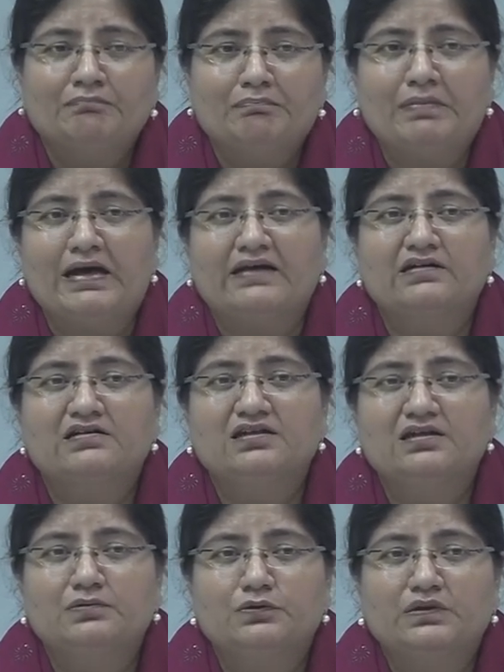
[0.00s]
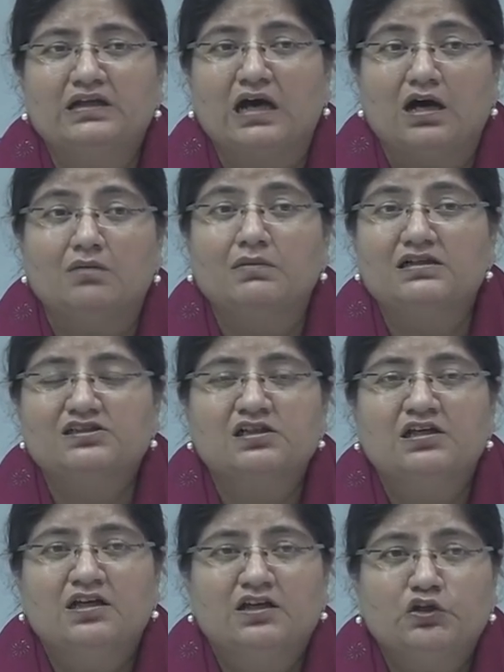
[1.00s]
parity between how much
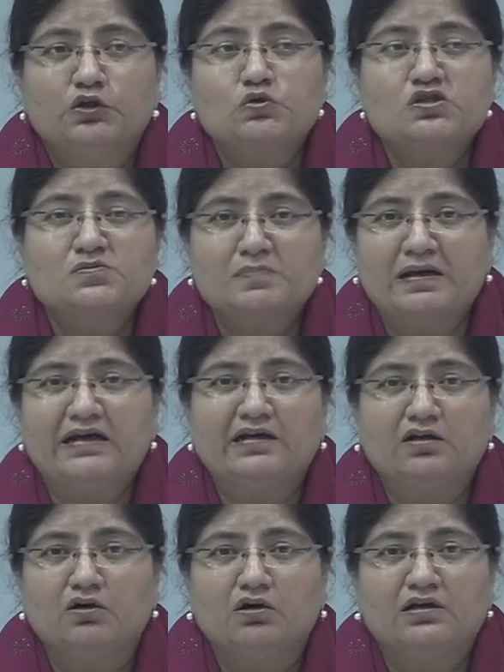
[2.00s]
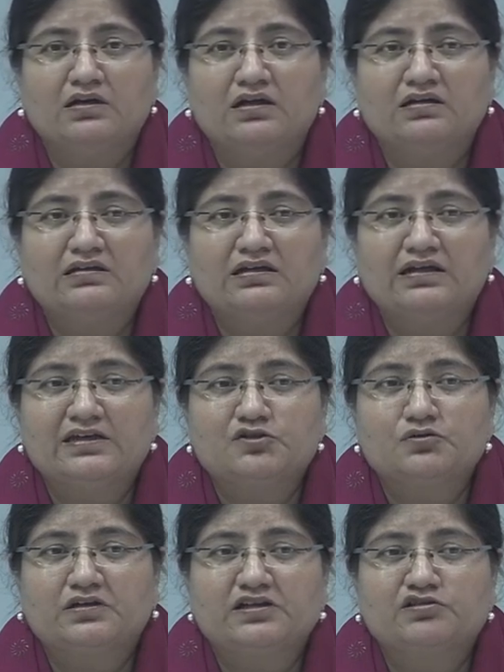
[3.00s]
you spend on the
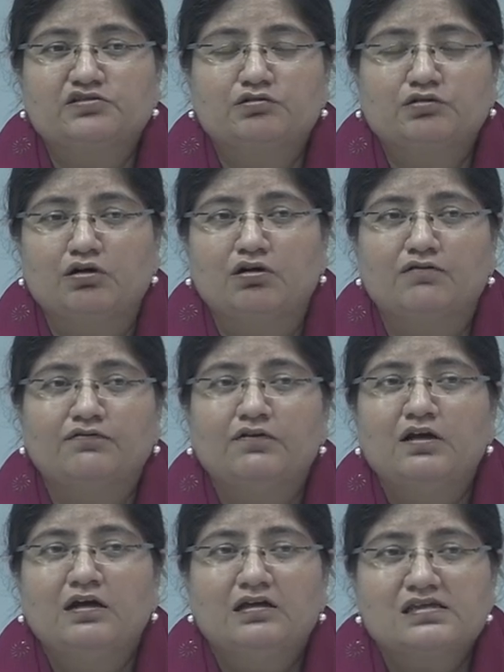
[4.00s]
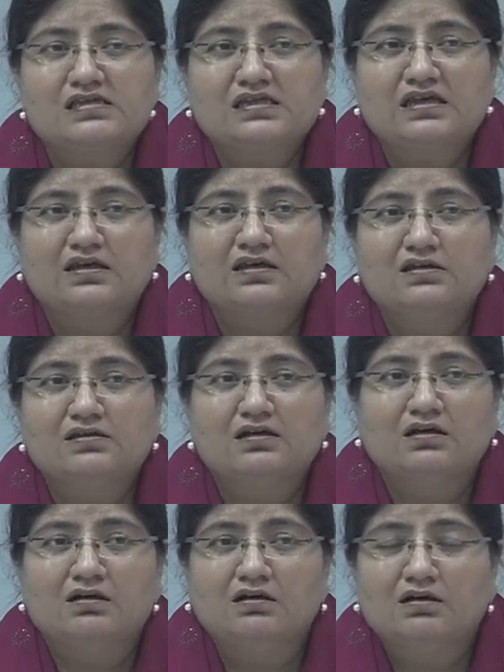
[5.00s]
education of, say,
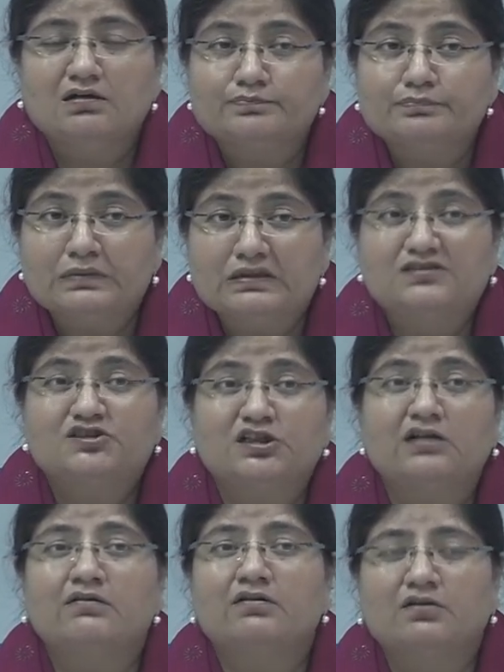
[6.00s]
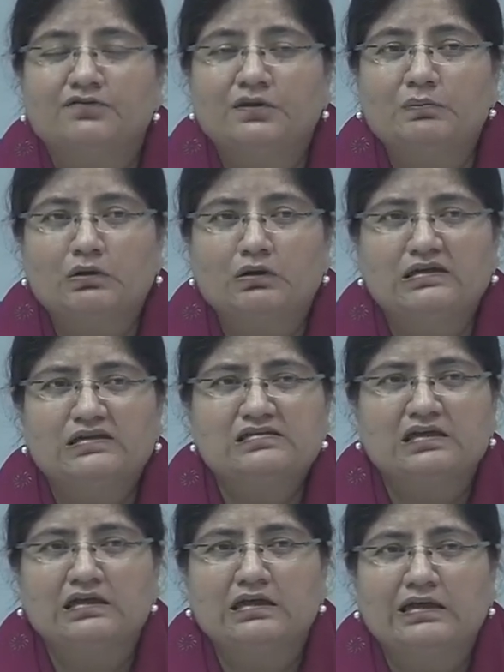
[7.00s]
children of employees
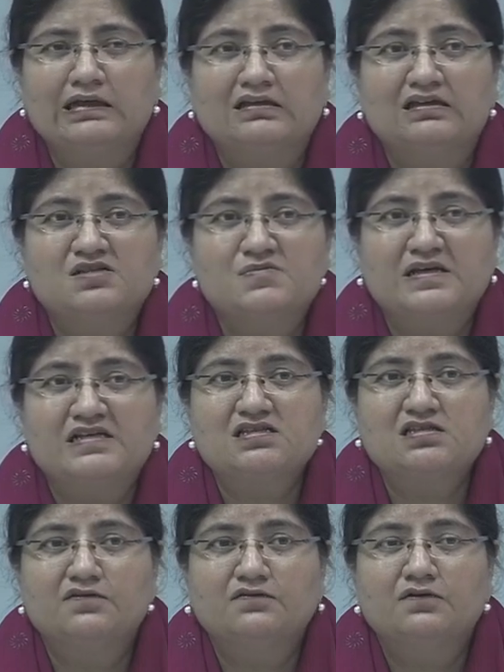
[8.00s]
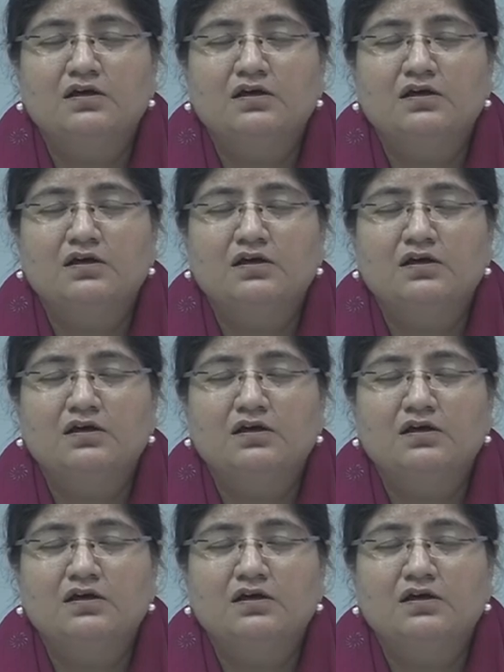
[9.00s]
in an expensive